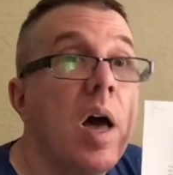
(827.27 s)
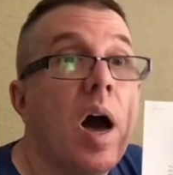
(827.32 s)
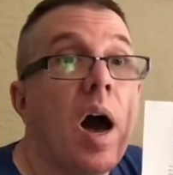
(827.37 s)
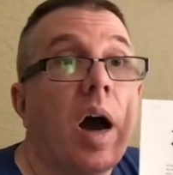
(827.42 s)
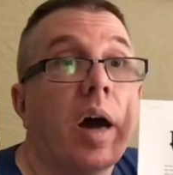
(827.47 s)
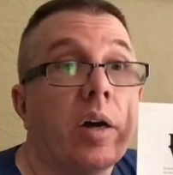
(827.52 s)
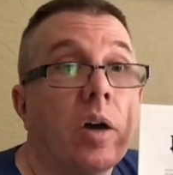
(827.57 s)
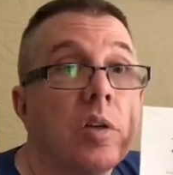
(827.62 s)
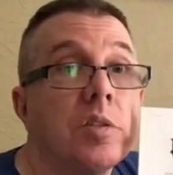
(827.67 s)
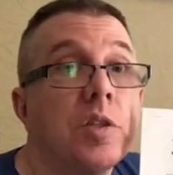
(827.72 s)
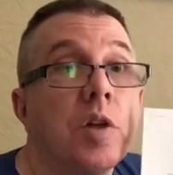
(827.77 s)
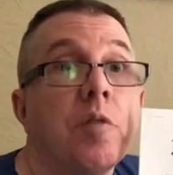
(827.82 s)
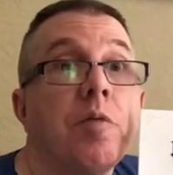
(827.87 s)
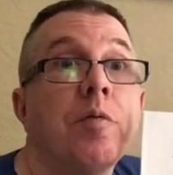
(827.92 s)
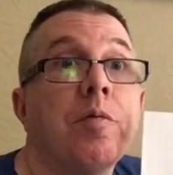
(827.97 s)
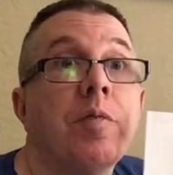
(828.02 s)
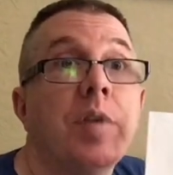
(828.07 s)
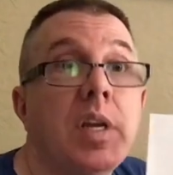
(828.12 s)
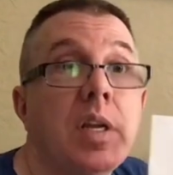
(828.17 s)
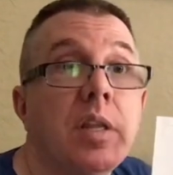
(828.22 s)
I also
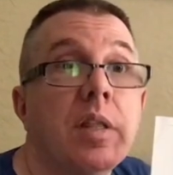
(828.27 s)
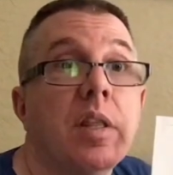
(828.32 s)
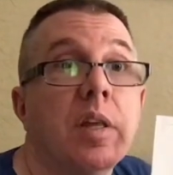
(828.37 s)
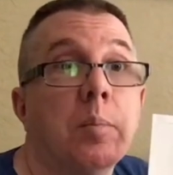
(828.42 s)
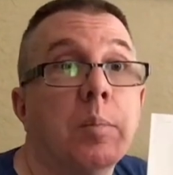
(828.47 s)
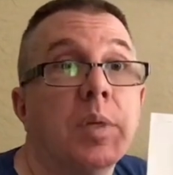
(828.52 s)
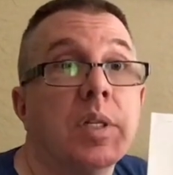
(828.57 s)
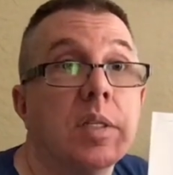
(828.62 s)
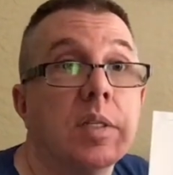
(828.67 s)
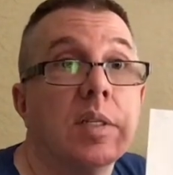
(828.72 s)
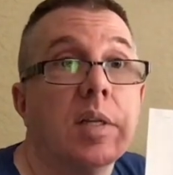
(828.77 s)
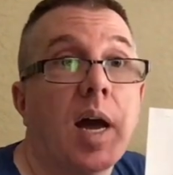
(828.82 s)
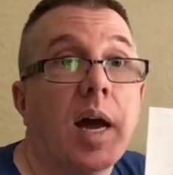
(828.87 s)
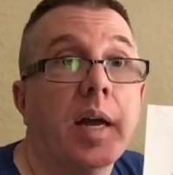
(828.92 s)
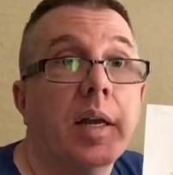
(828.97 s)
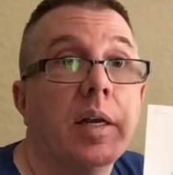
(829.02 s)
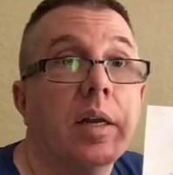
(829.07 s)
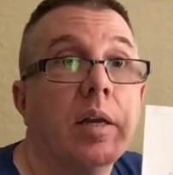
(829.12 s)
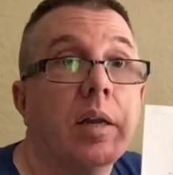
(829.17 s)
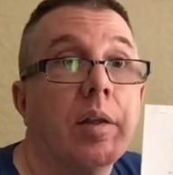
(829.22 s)
feed them inside
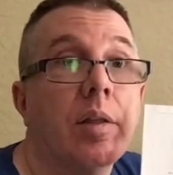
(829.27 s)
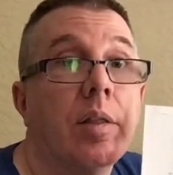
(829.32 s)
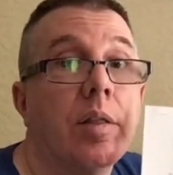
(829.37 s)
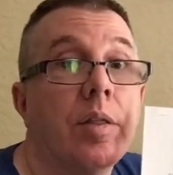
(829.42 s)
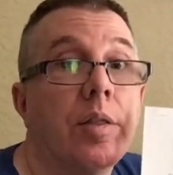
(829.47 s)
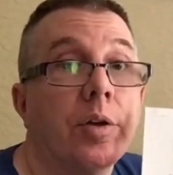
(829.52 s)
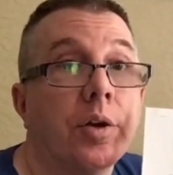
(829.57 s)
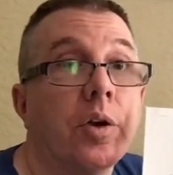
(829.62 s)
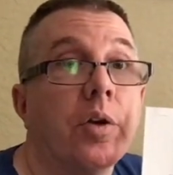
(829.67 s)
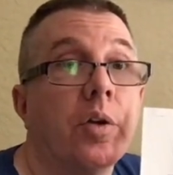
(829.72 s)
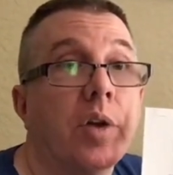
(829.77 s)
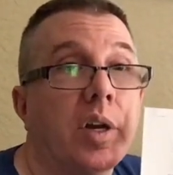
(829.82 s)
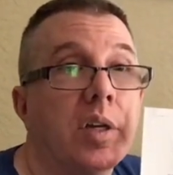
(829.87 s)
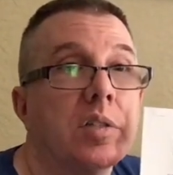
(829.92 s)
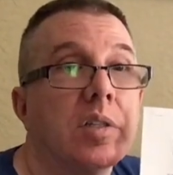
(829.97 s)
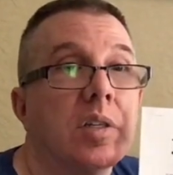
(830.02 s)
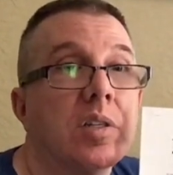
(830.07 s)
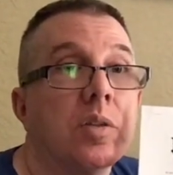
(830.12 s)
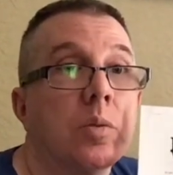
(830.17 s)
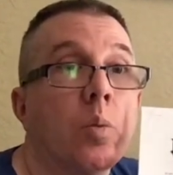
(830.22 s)
their
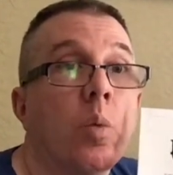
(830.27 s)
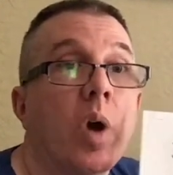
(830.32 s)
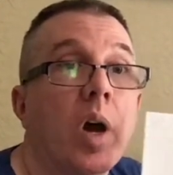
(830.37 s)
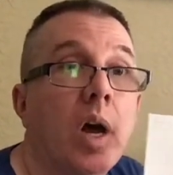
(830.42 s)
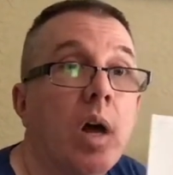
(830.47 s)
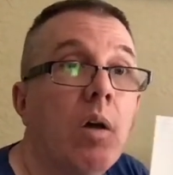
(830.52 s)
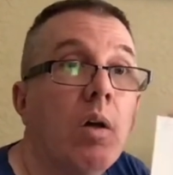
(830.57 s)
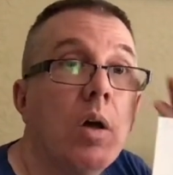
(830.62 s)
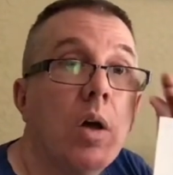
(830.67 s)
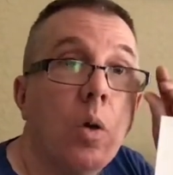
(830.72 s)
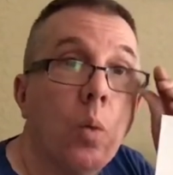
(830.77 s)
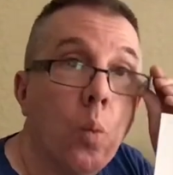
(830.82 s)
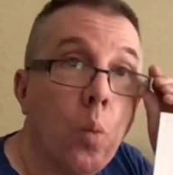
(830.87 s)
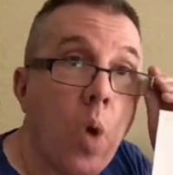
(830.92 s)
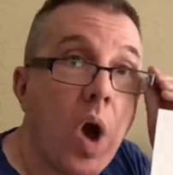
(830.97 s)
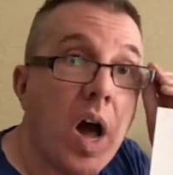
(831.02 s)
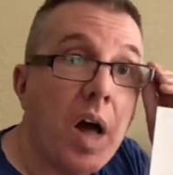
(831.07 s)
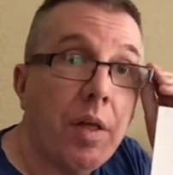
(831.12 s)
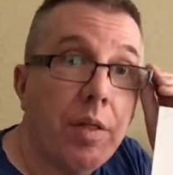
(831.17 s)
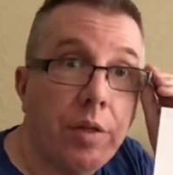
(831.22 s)
crates as well
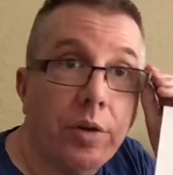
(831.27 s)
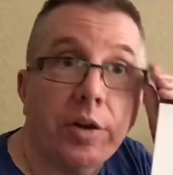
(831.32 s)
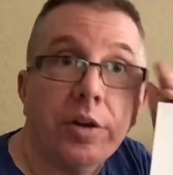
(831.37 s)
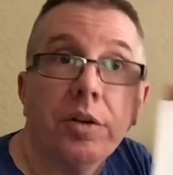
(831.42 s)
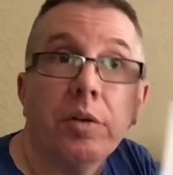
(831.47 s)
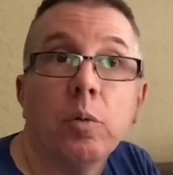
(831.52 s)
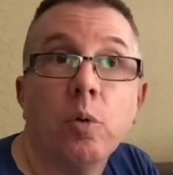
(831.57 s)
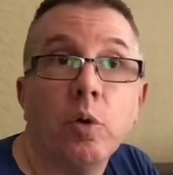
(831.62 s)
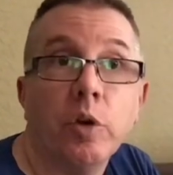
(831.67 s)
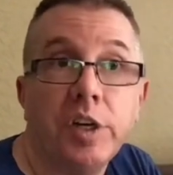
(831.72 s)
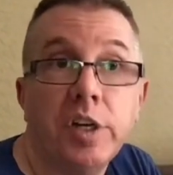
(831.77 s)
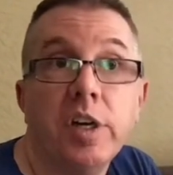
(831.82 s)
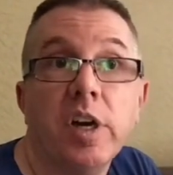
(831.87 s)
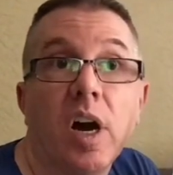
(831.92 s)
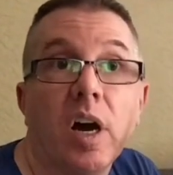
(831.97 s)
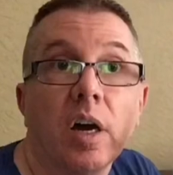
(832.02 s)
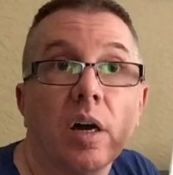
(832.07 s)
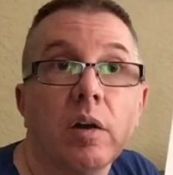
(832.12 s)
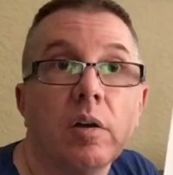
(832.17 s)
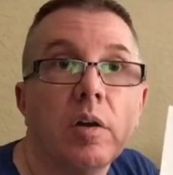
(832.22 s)
while they're
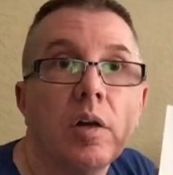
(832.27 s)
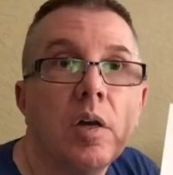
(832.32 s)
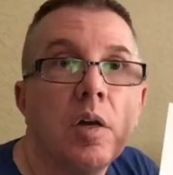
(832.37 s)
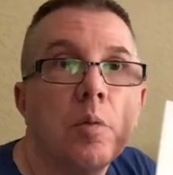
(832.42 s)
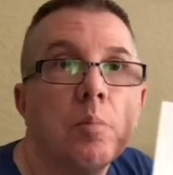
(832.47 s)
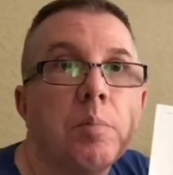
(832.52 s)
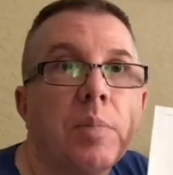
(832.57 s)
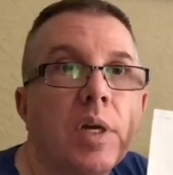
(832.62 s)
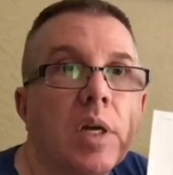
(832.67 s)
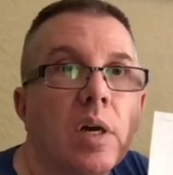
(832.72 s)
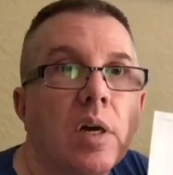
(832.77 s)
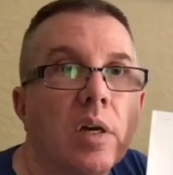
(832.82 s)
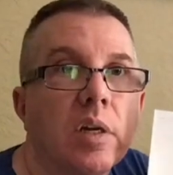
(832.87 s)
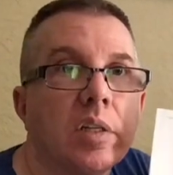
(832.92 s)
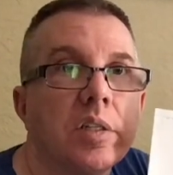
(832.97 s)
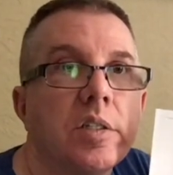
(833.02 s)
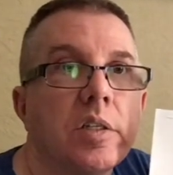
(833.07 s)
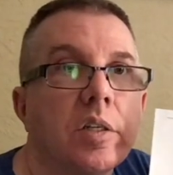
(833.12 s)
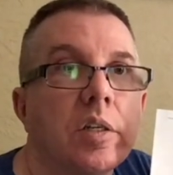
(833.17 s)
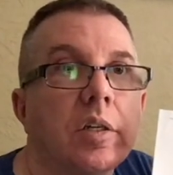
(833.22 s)
young,
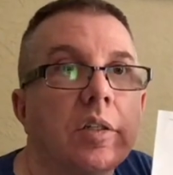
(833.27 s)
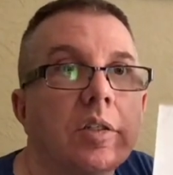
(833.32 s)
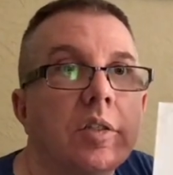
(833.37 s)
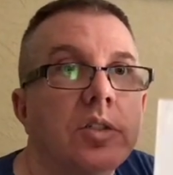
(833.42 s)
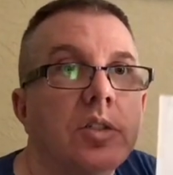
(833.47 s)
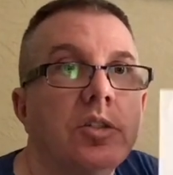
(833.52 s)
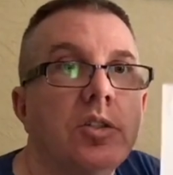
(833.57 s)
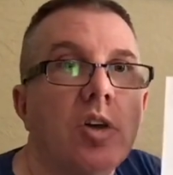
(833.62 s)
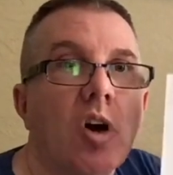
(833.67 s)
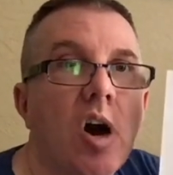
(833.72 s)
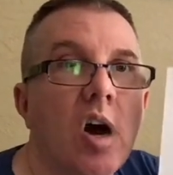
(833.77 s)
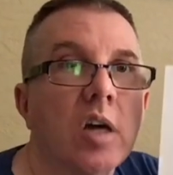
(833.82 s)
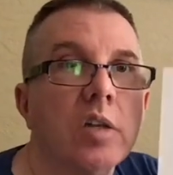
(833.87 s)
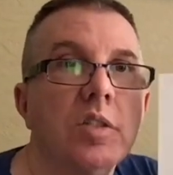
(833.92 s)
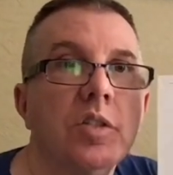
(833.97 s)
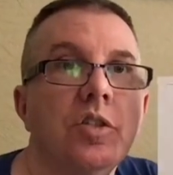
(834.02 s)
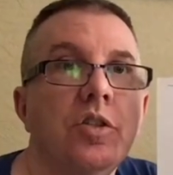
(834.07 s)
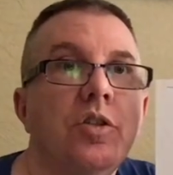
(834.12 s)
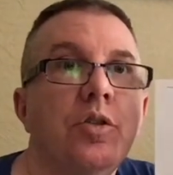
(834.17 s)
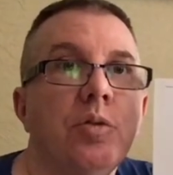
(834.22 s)
because
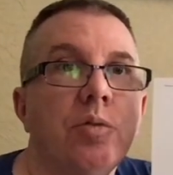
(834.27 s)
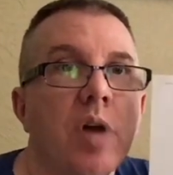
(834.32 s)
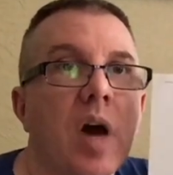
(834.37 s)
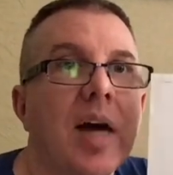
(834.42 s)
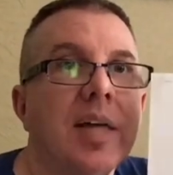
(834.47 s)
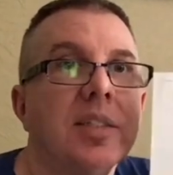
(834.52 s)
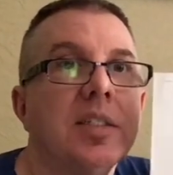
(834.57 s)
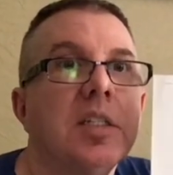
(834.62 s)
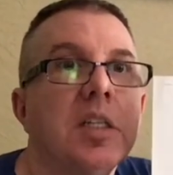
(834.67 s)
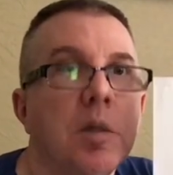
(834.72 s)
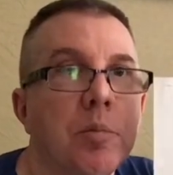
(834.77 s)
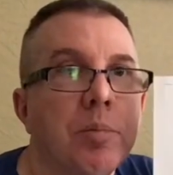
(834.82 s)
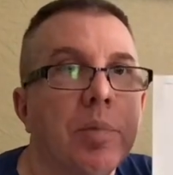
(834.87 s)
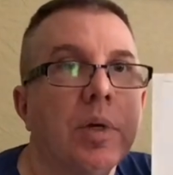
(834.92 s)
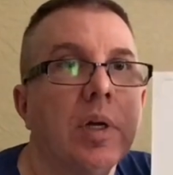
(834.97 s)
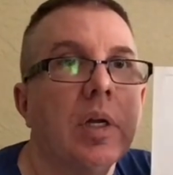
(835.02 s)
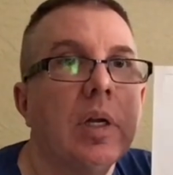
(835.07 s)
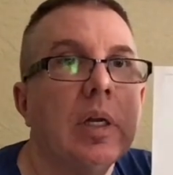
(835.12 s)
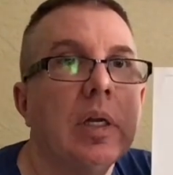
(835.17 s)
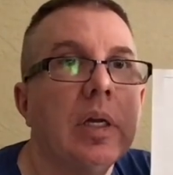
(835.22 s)
dogs do not
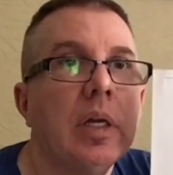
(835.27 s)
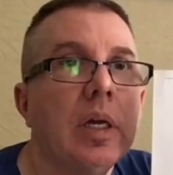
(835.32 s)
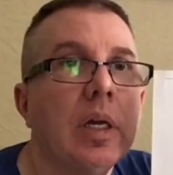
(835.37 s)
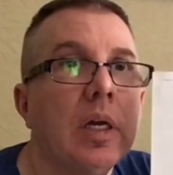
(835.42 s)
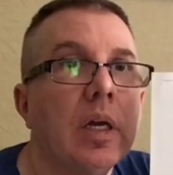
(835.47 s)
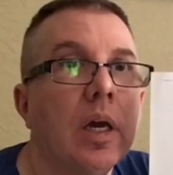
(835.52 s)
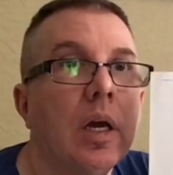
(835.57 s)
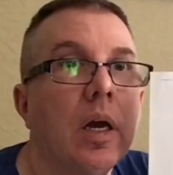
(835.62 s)
typically